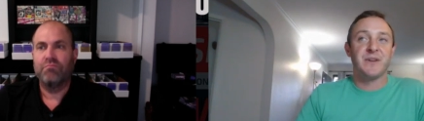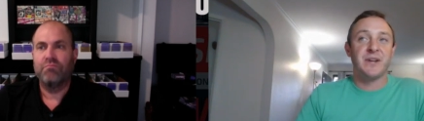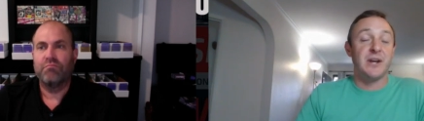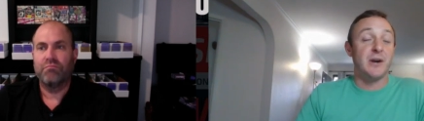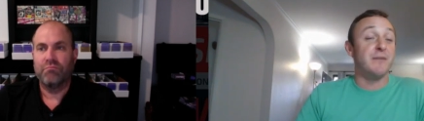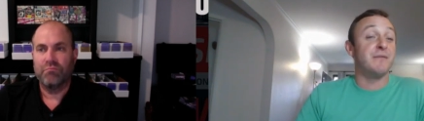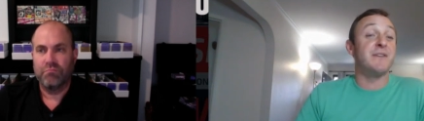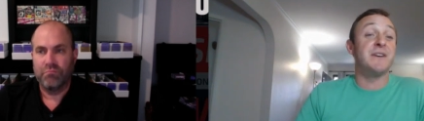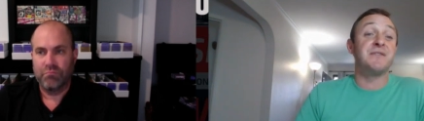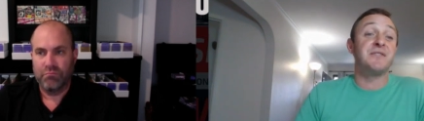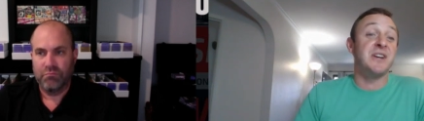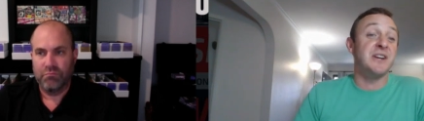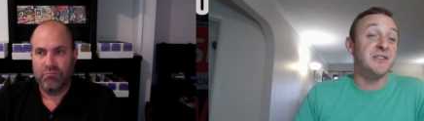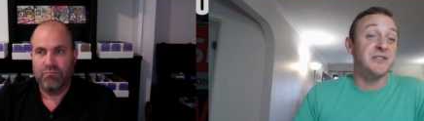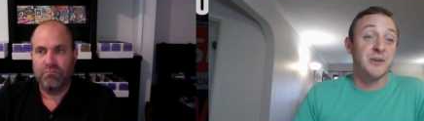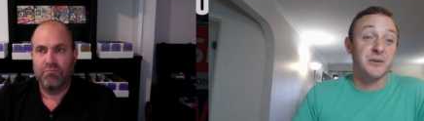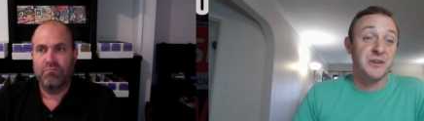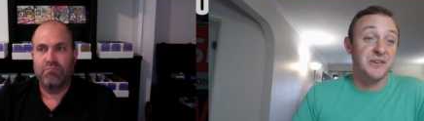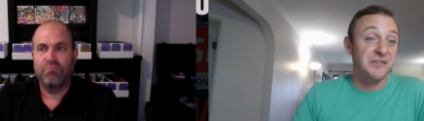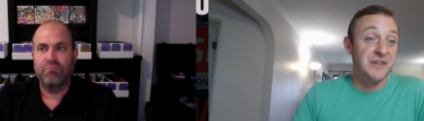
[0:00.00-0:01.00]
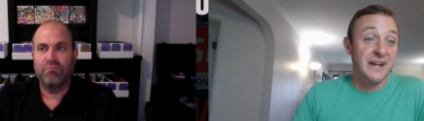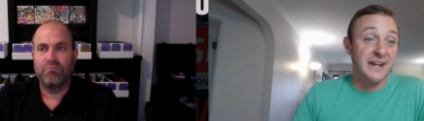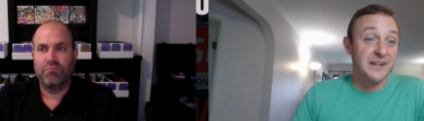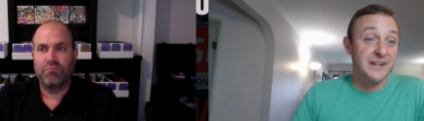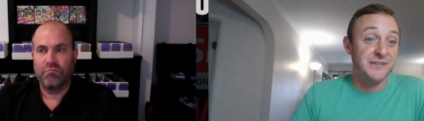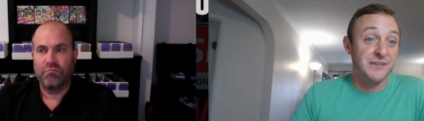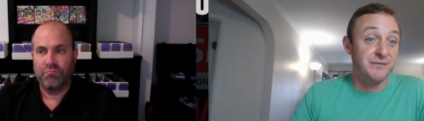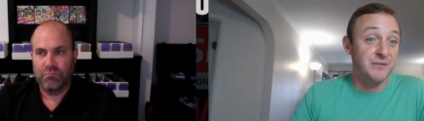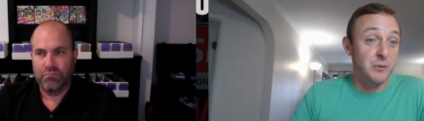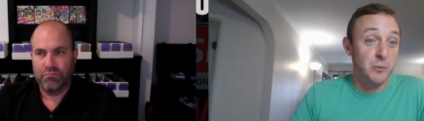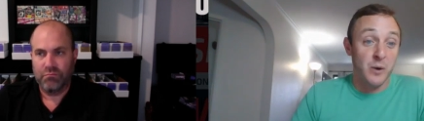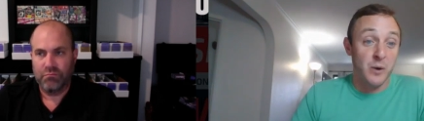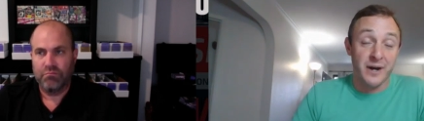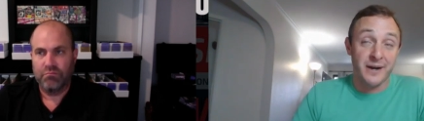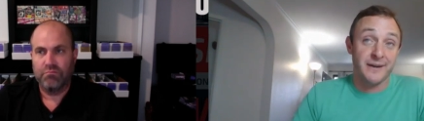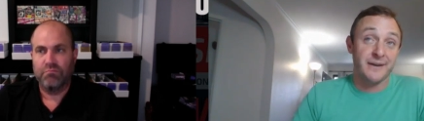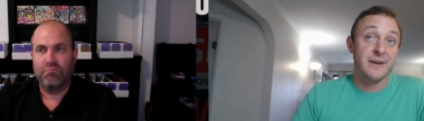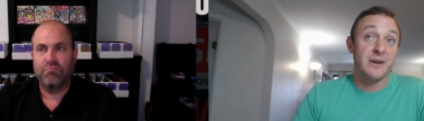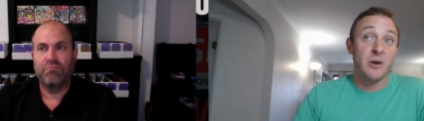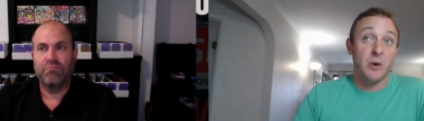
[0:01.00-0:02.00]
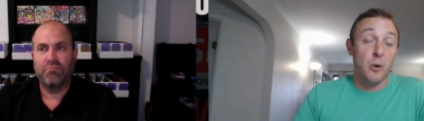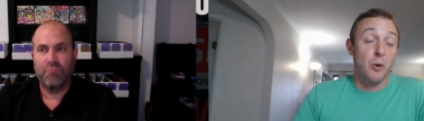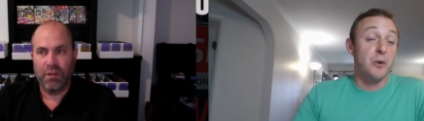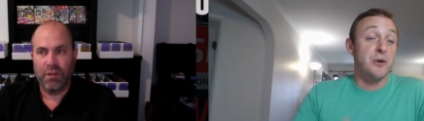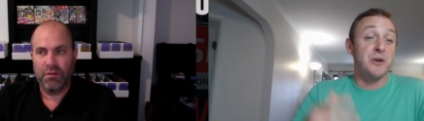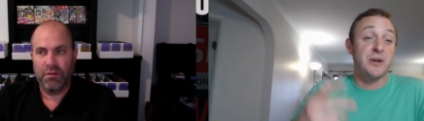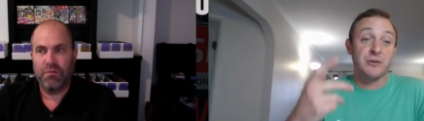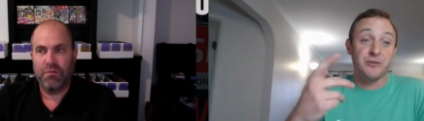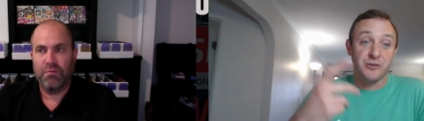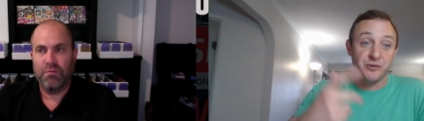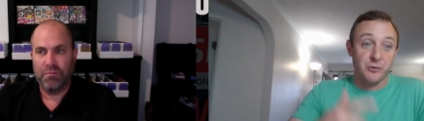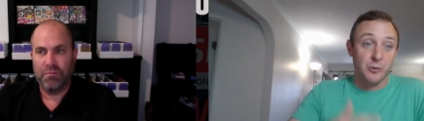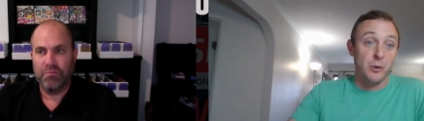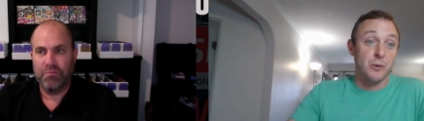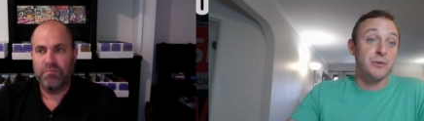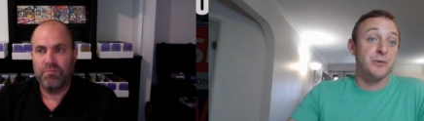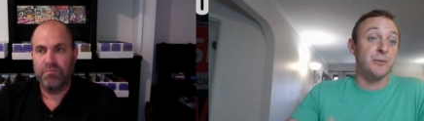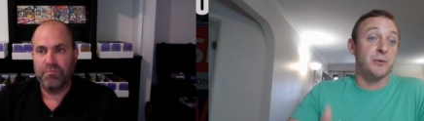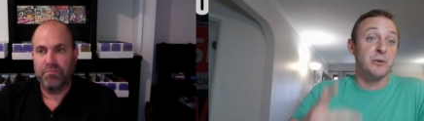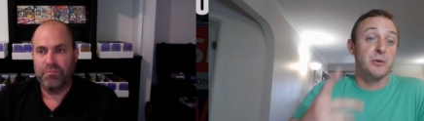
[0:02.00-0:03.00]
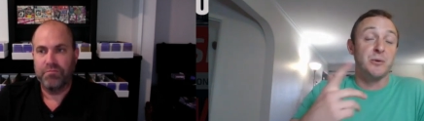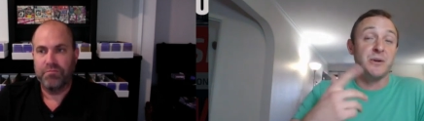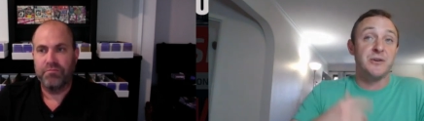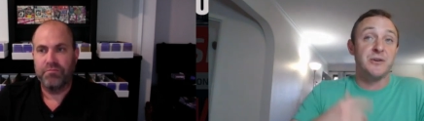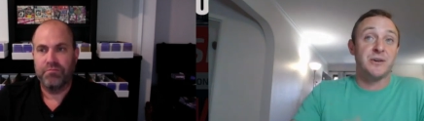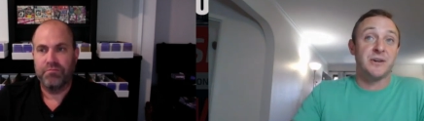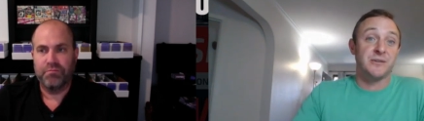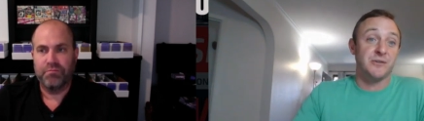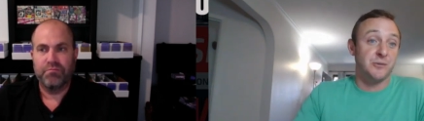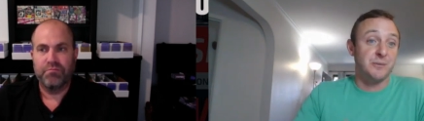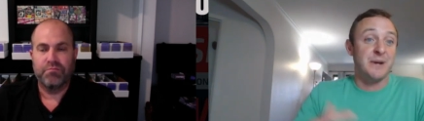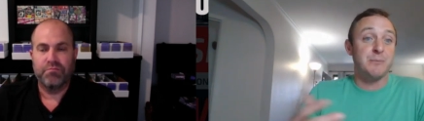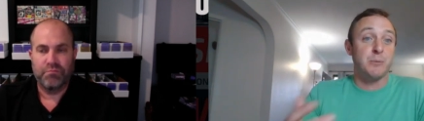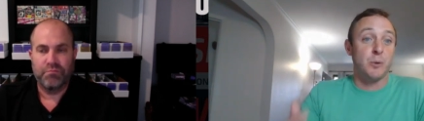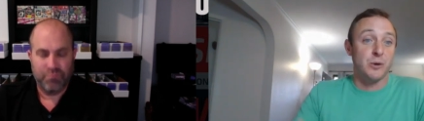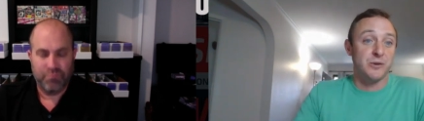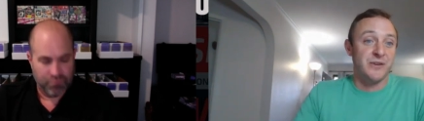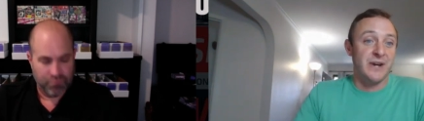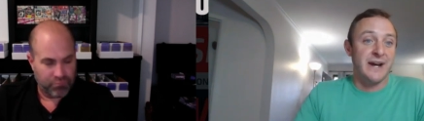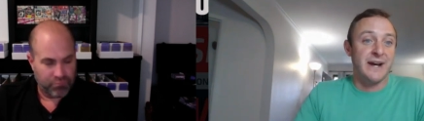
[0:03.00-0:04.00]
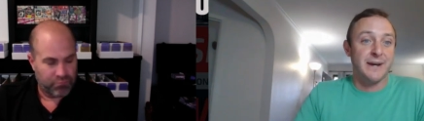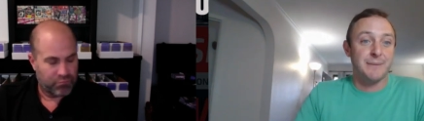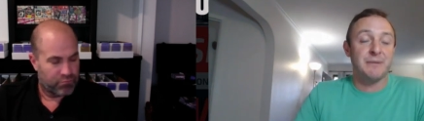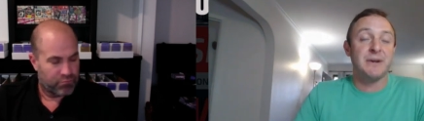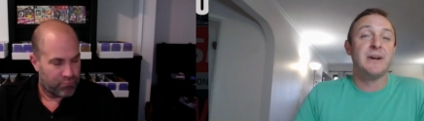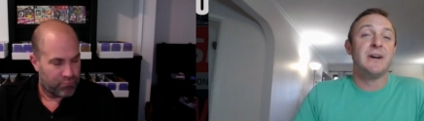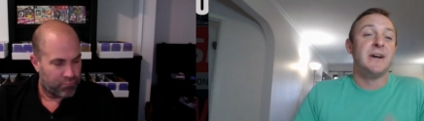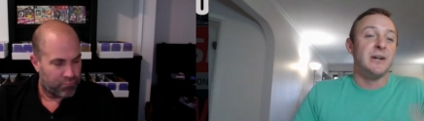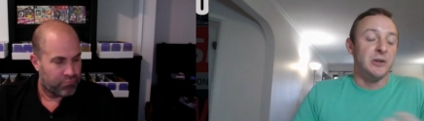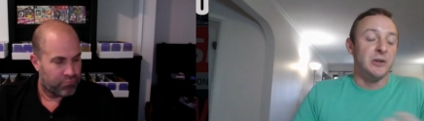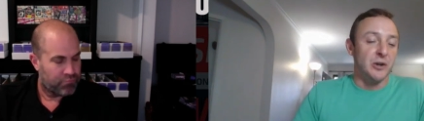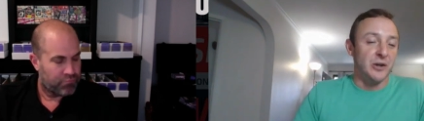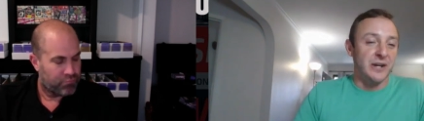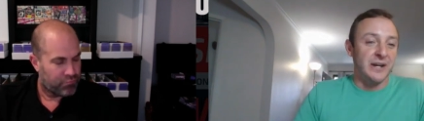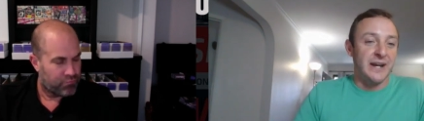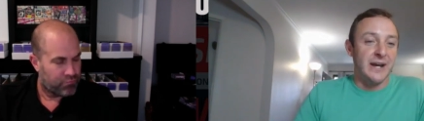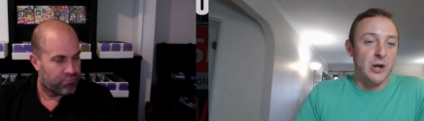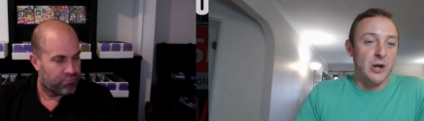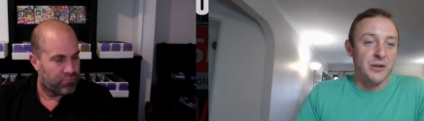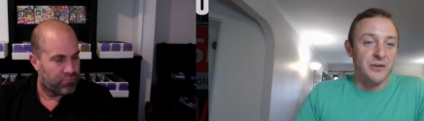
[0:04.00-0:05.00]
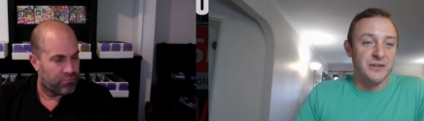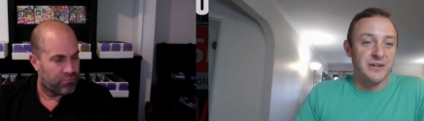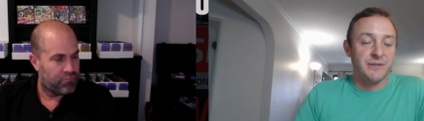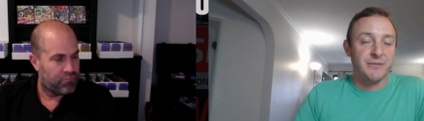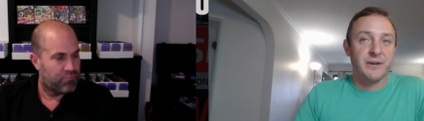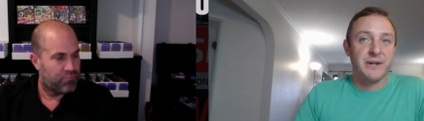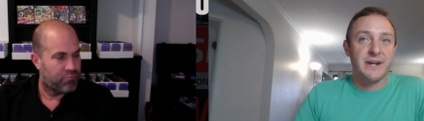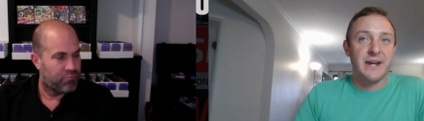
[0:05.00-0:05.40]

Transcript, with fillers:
Speaker 1: you know, 15, 30 seconds if you want, or you can scroll through and you can spend more time looking at all the different